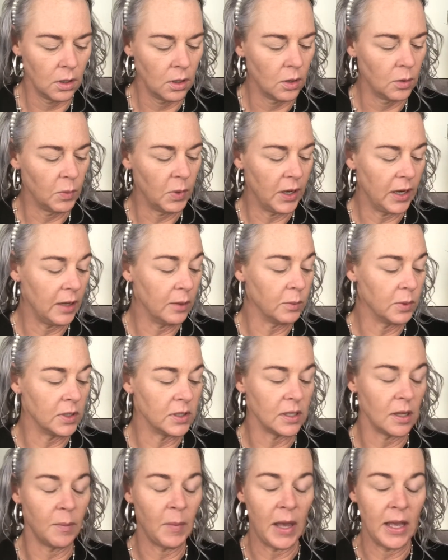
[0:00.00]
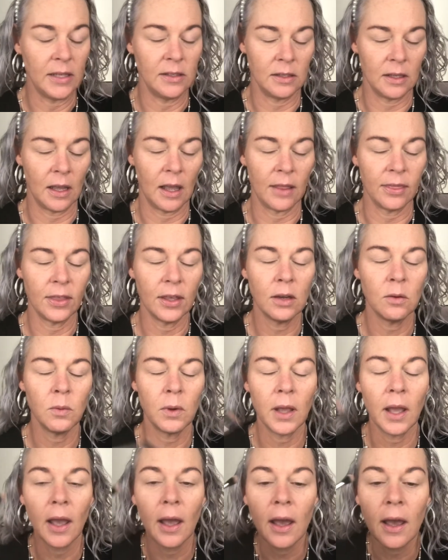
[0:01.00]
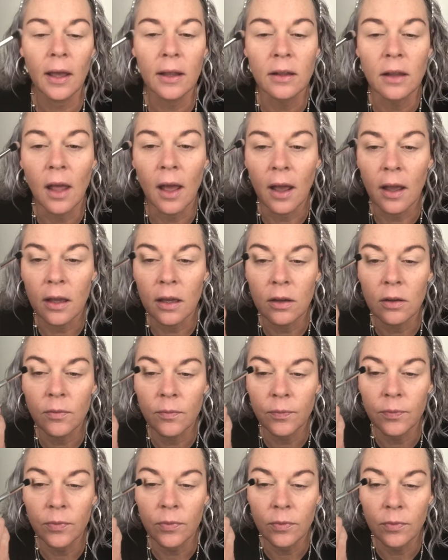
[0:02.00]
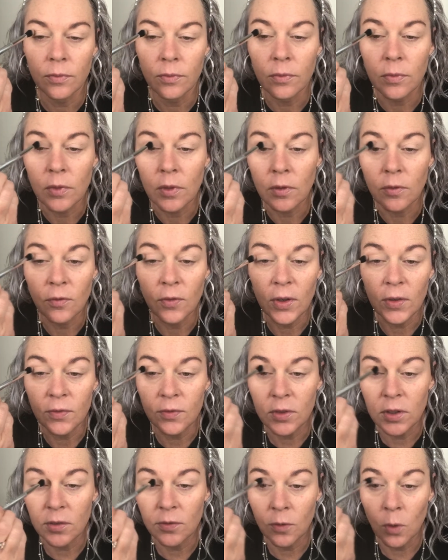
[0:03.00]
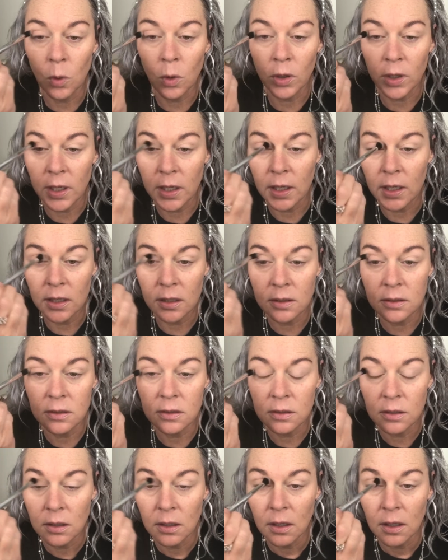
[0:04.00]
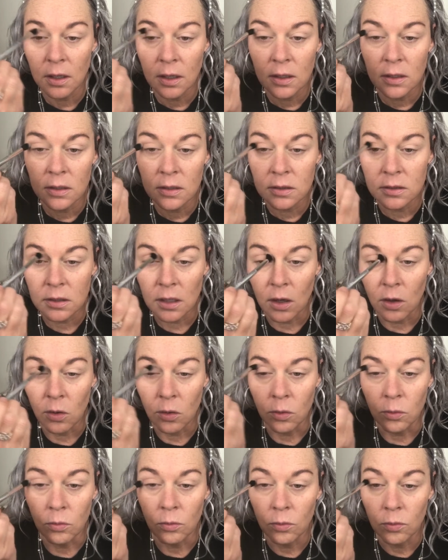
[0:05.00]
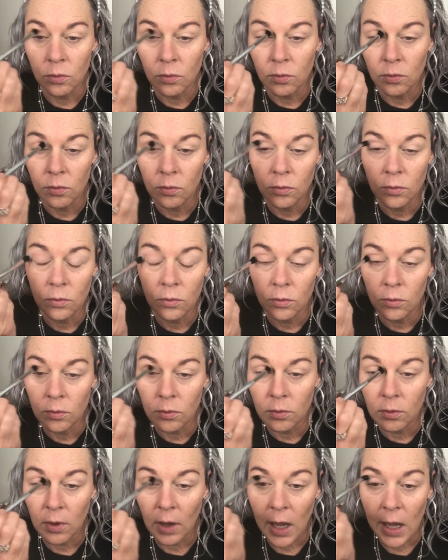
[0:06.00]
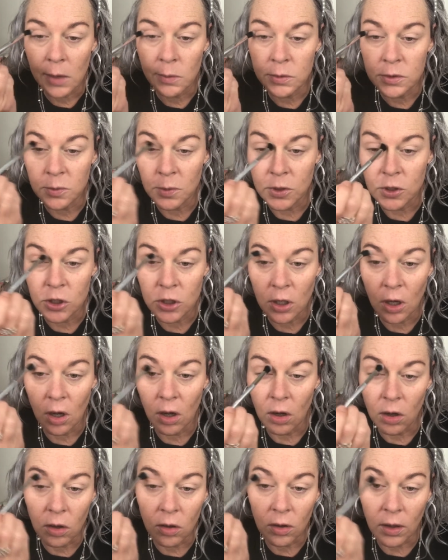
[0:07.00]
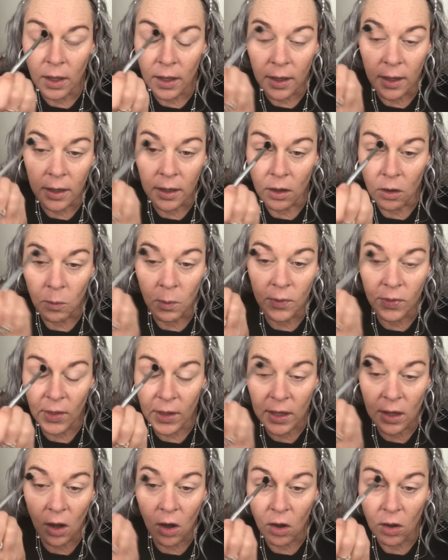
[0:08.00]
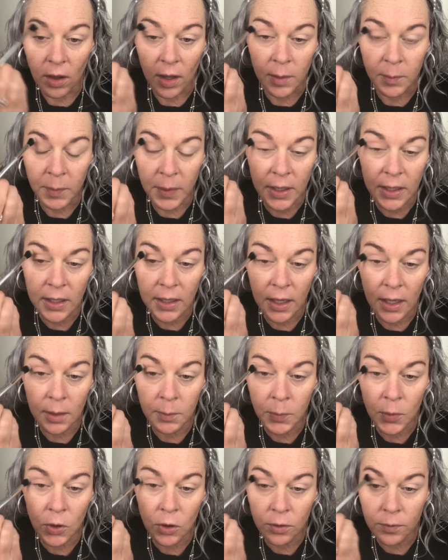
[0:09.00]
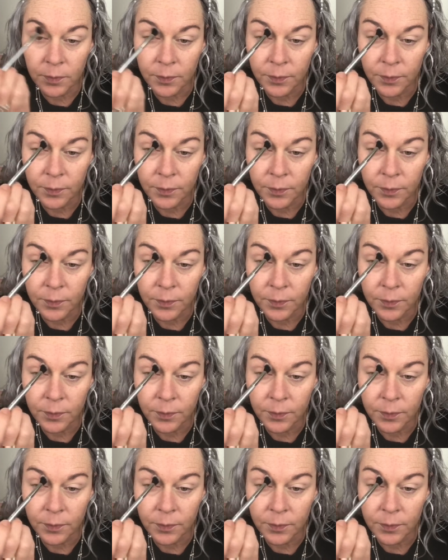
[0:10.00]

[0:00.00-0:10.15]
but it was amazing. I think we had like 54 kids, so I was what they call a big camper.